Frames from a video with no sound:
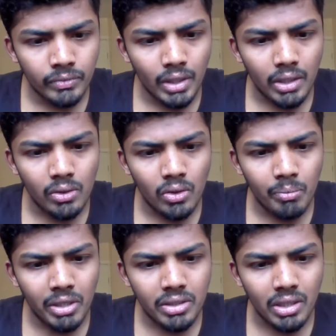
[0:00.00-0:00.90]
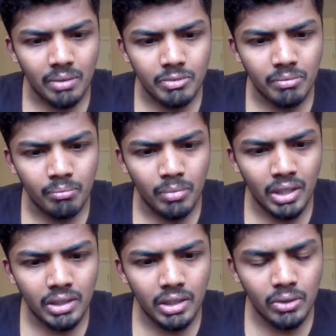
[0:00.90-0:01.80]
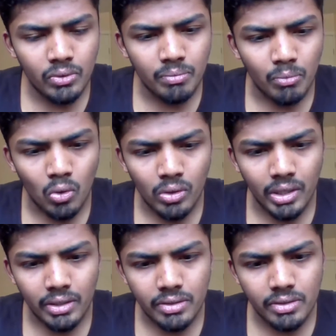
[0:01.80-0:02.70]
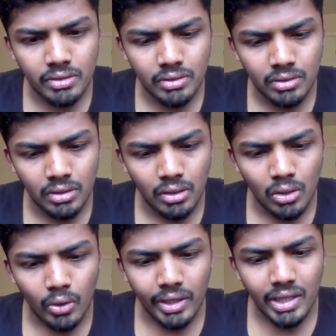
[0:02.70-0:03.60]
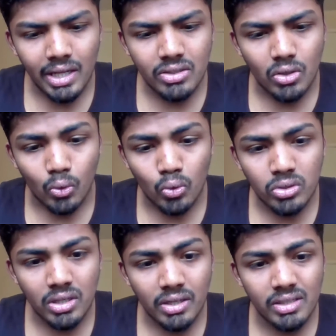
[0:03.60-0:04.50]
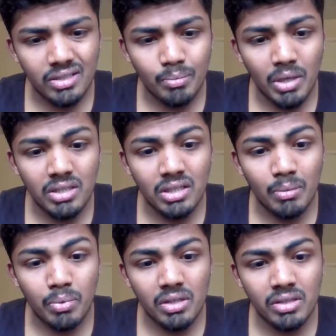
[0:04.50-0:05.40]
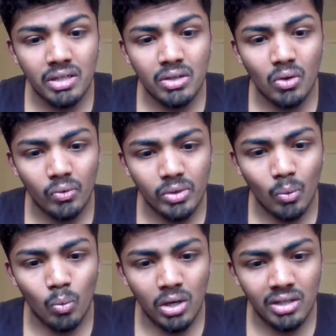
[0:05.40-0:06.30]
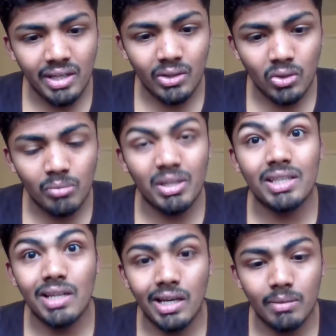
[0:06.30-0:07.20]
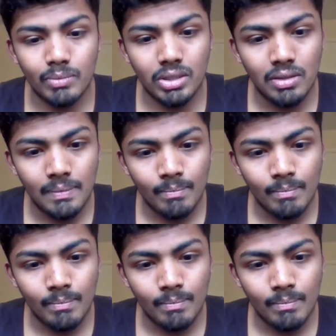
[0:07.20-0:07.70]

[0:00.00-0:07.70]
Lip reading: Economic Times, big news, Morgans. Okay, that rooster is basically president of the World Economic Times.